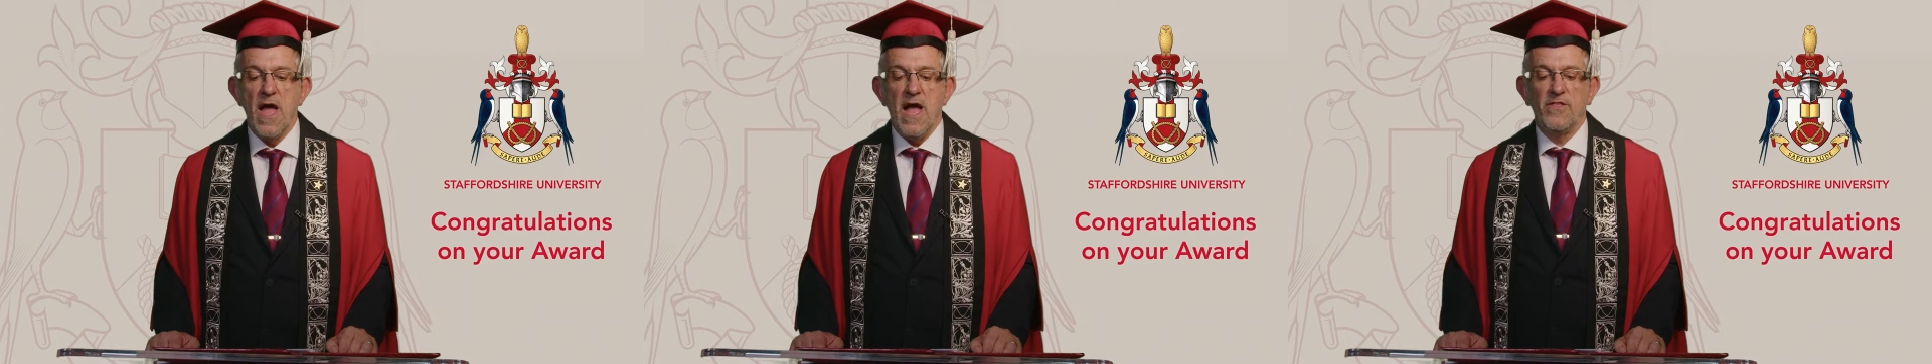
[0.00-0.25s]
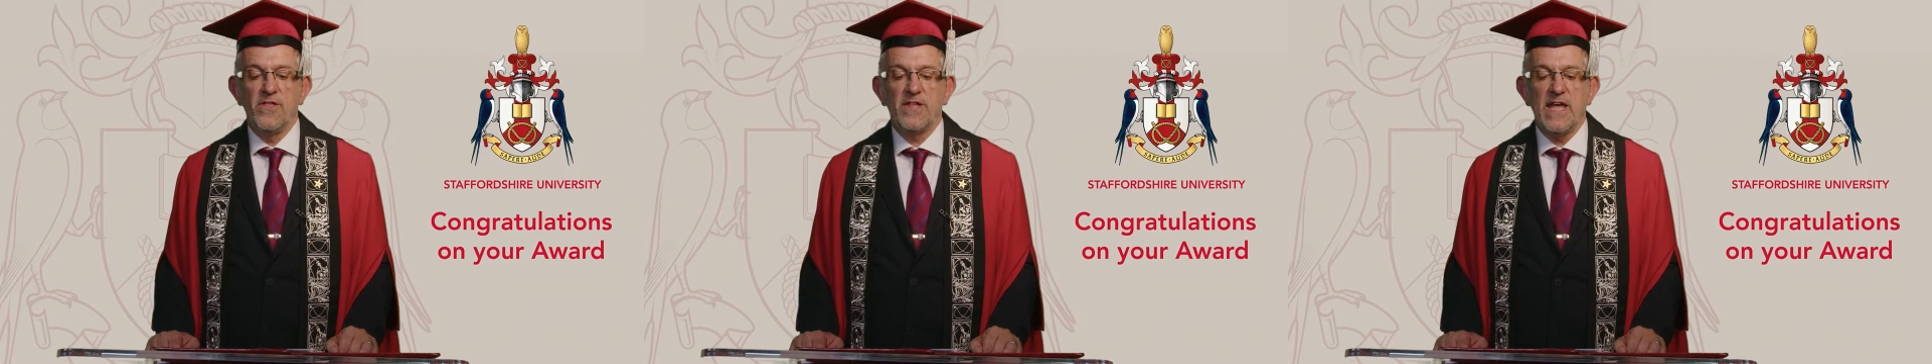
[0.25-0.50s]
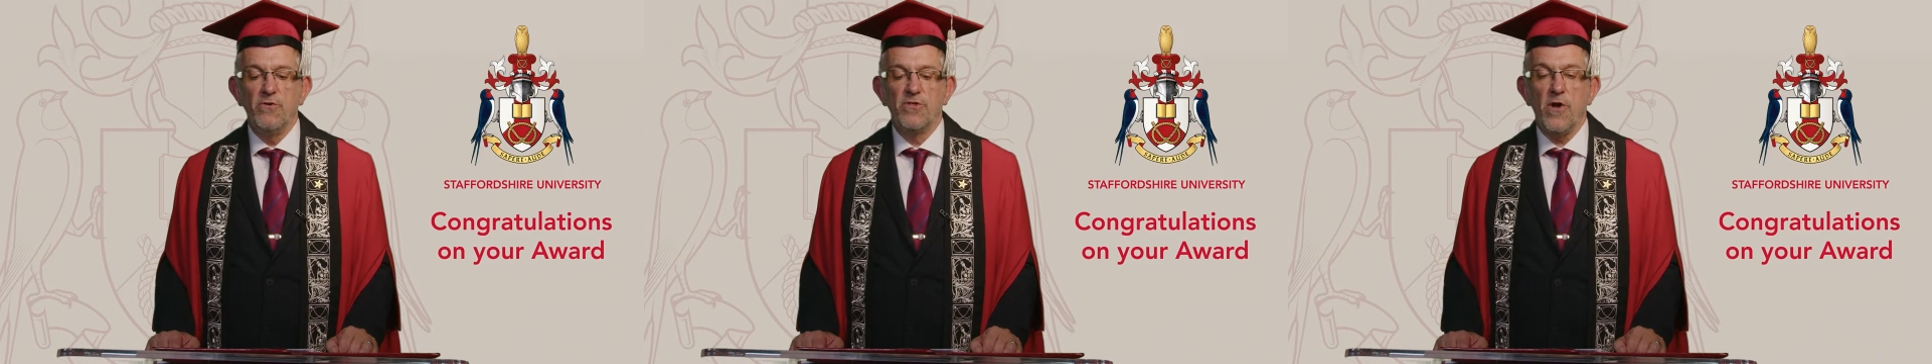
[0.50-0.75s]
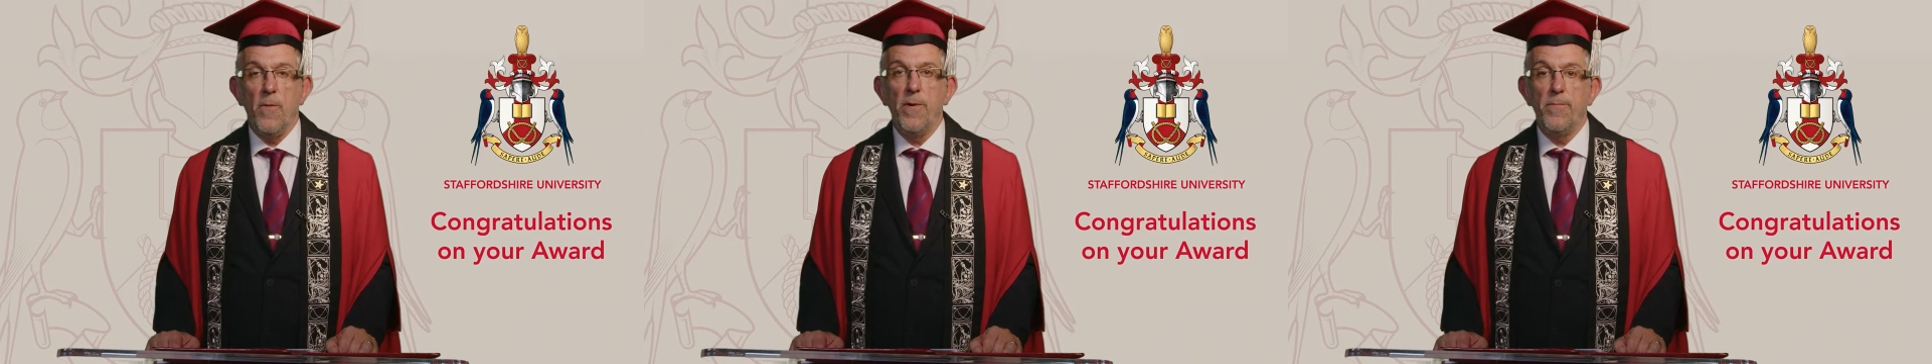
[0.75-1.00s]
and skills
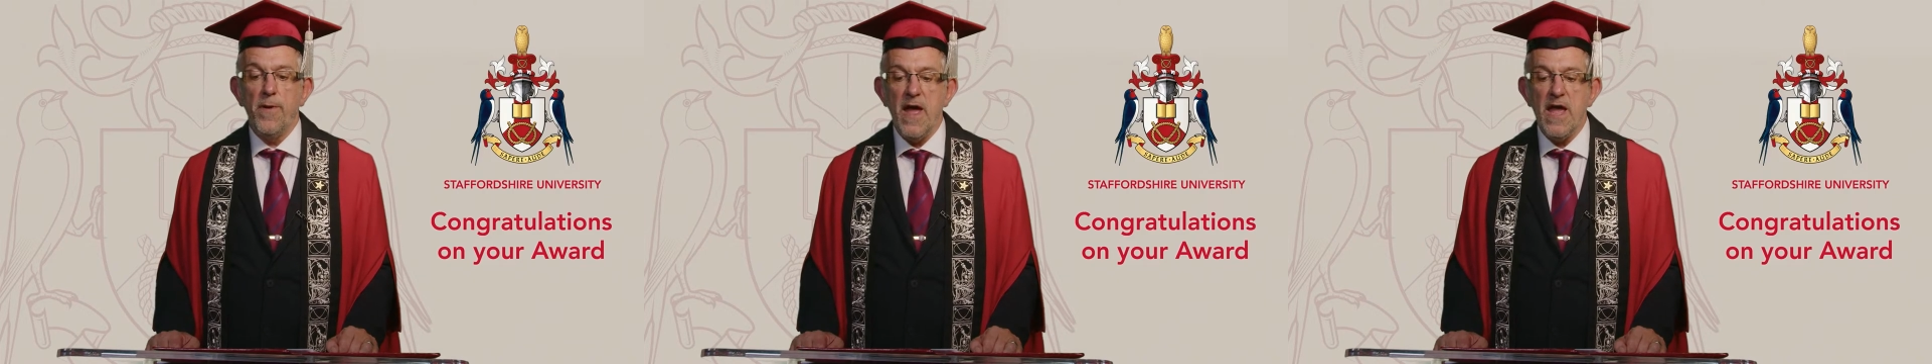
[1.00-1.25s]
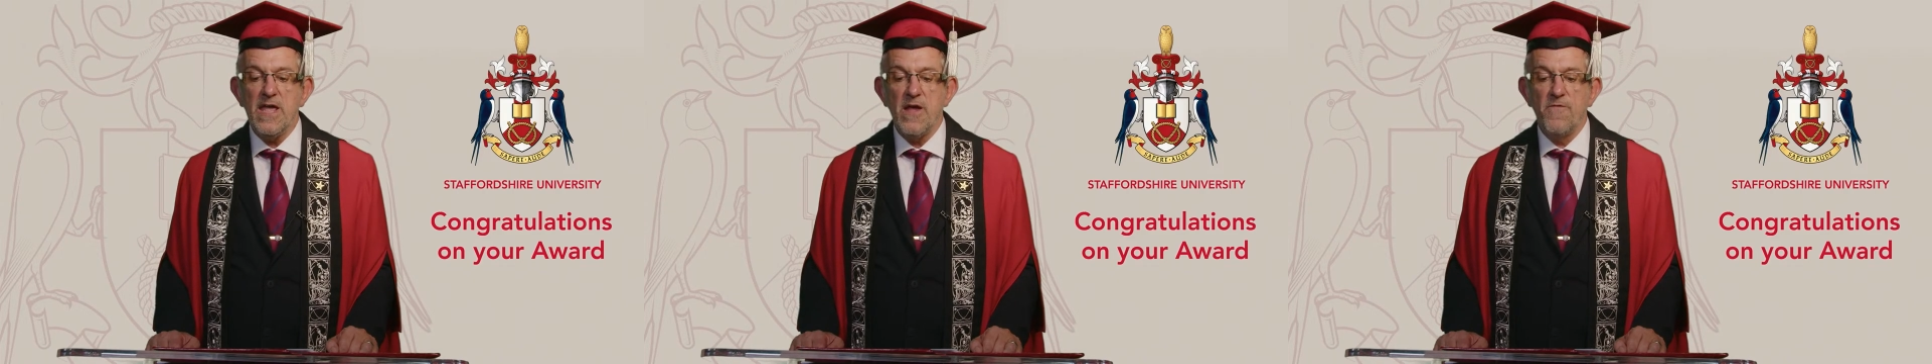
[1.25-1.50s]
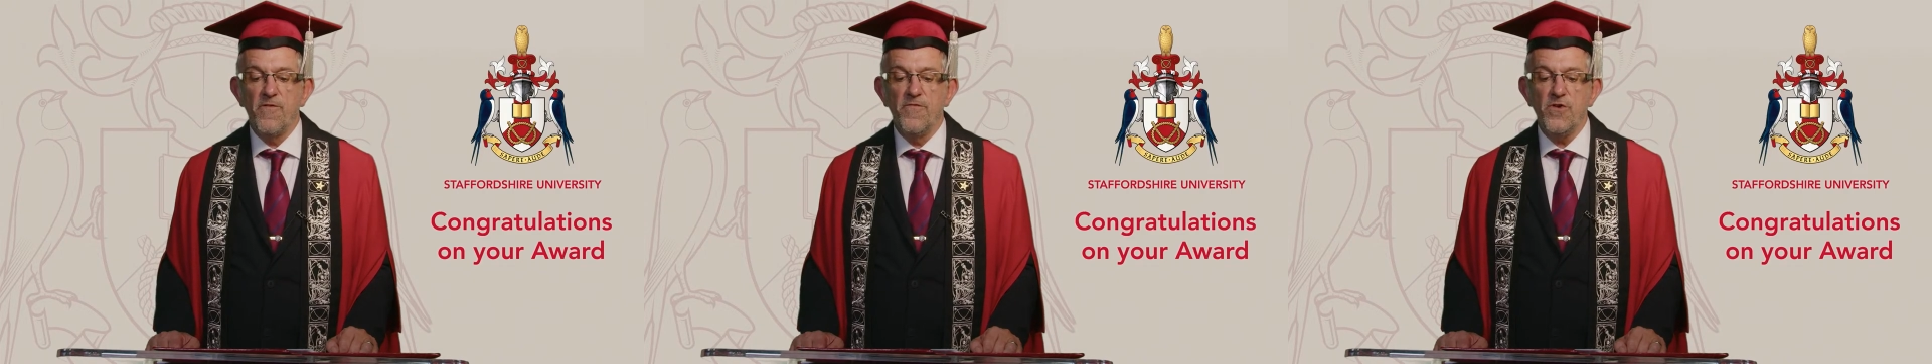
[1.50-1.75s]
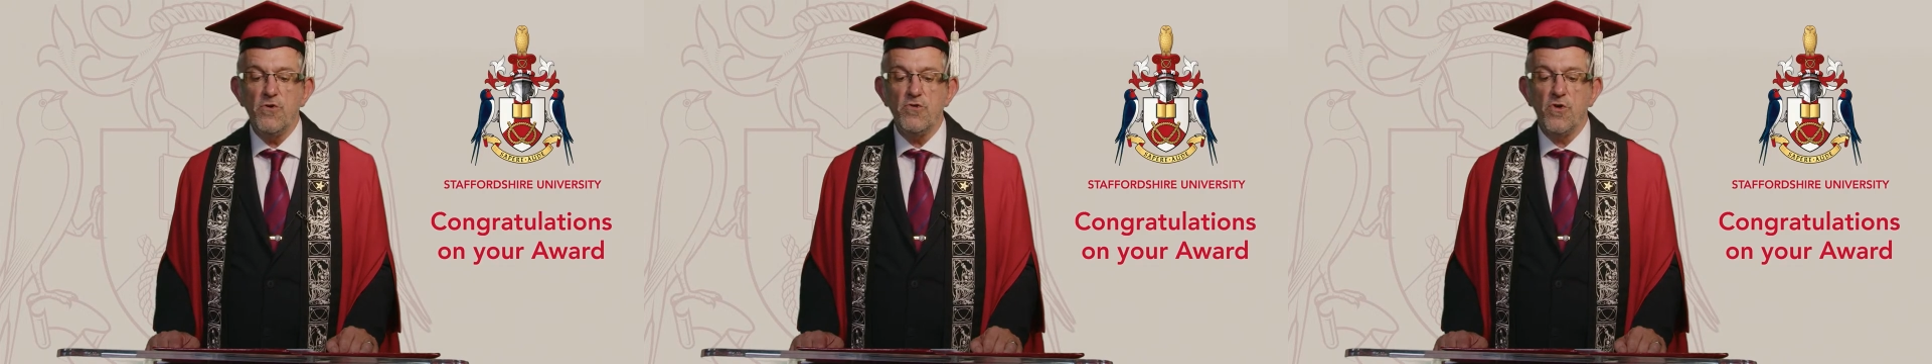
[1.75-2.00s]
that will prepare you for a
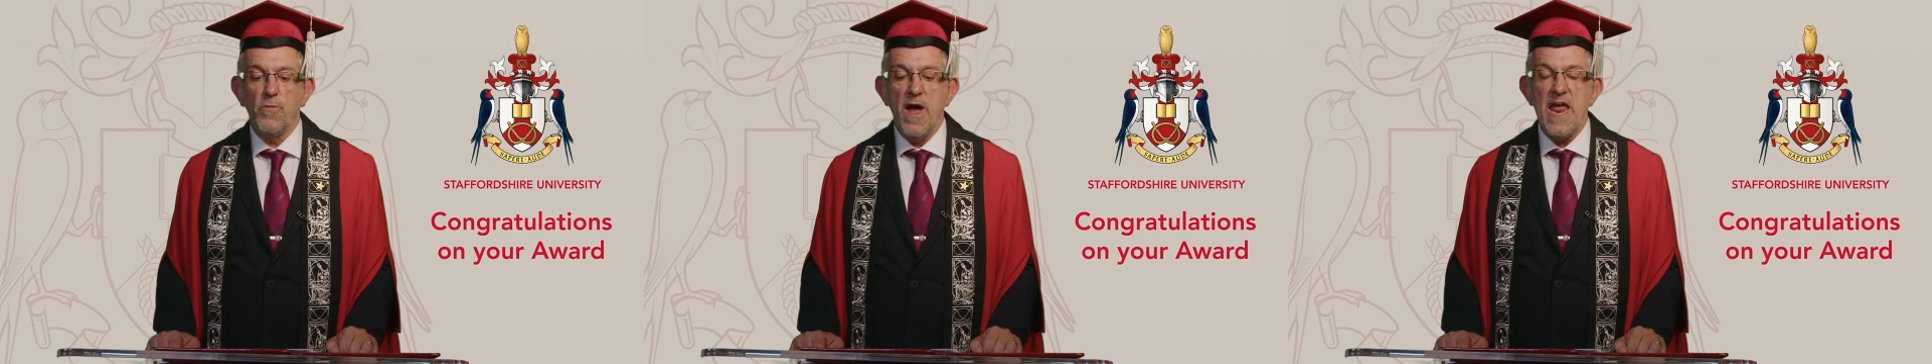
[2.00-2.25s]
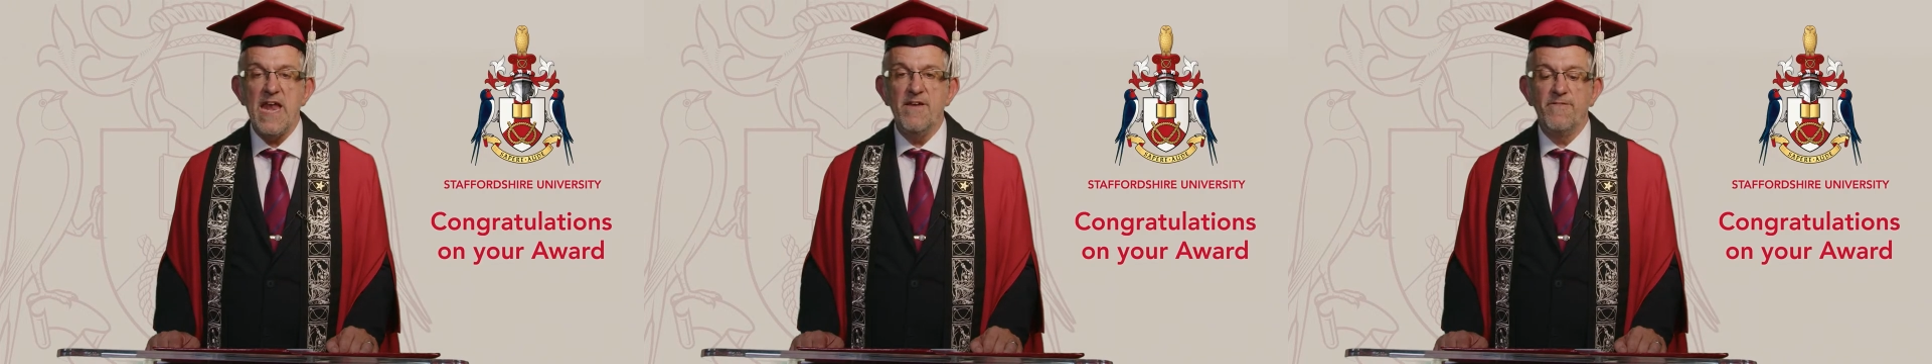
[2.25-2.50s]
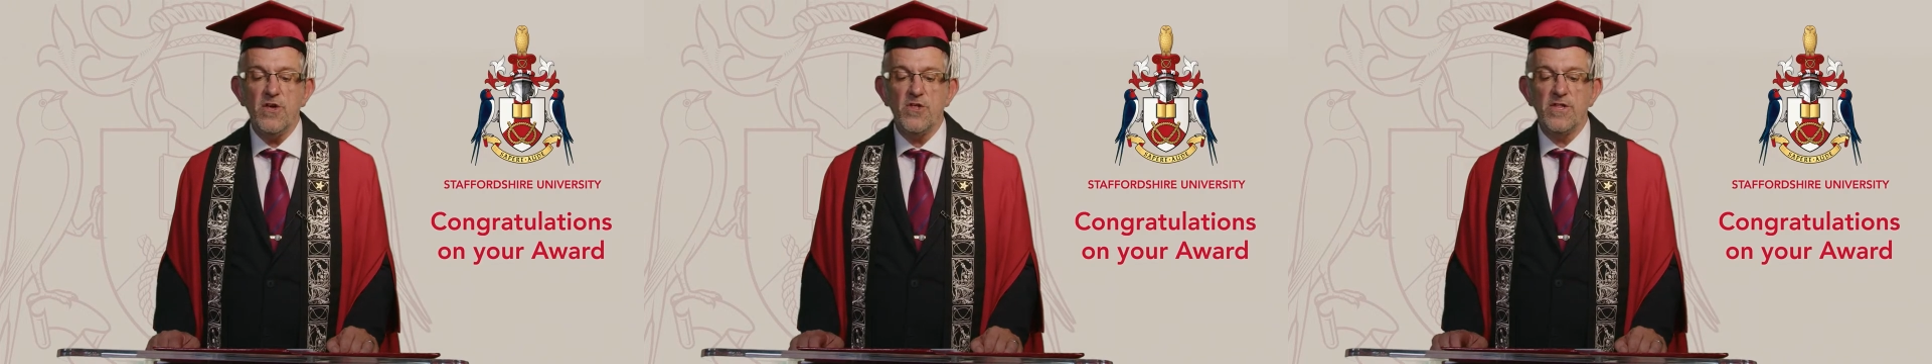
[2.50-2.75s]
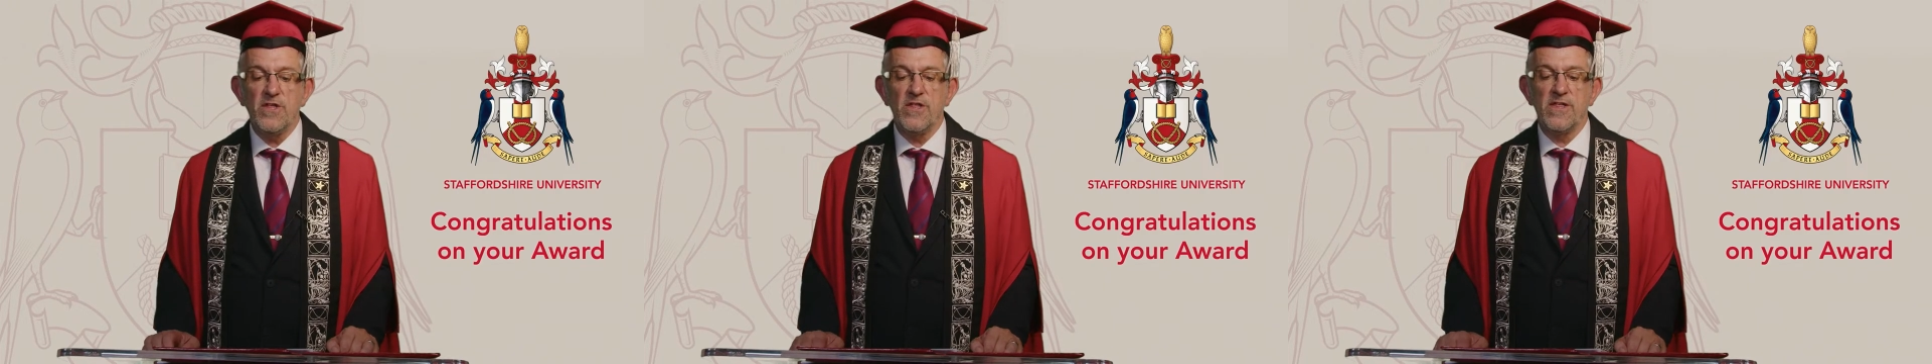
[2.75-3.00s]
future where
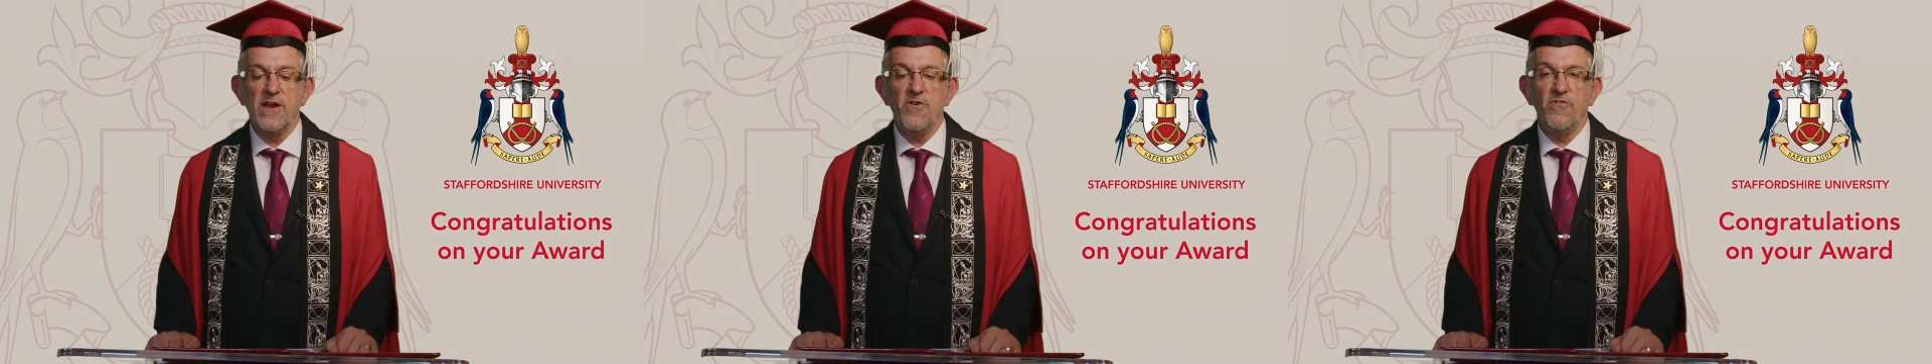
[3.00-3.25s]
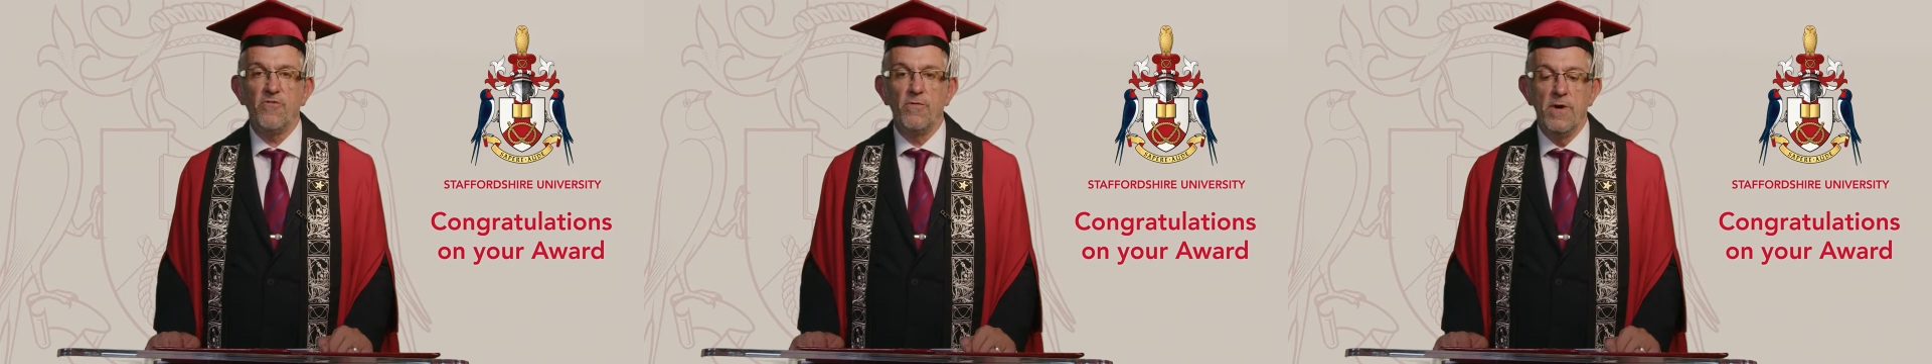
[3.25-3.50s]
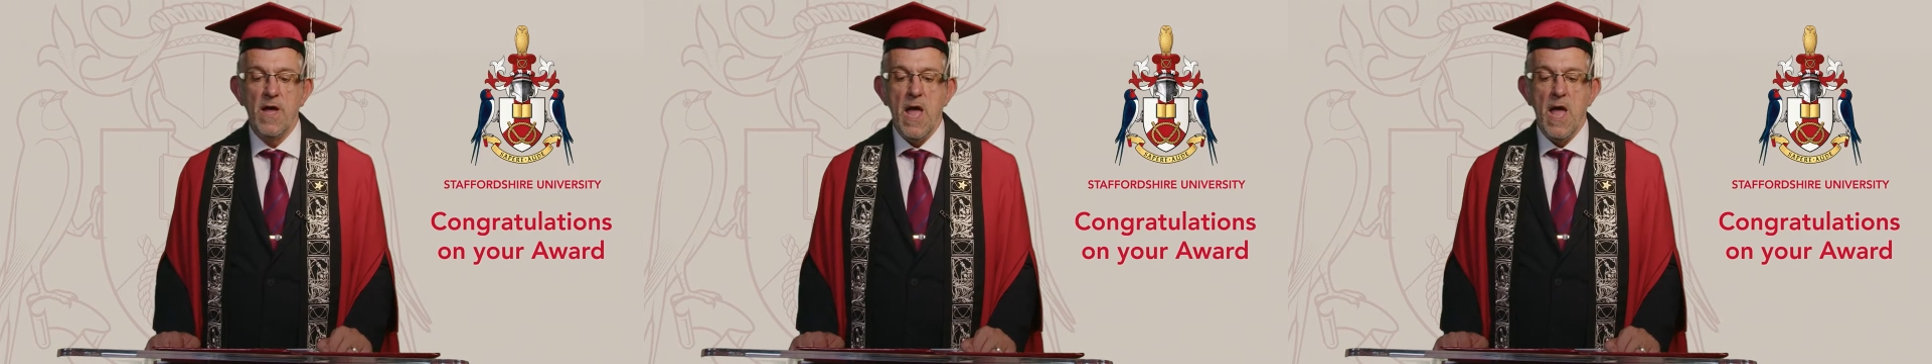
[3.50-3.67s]
innovation is central.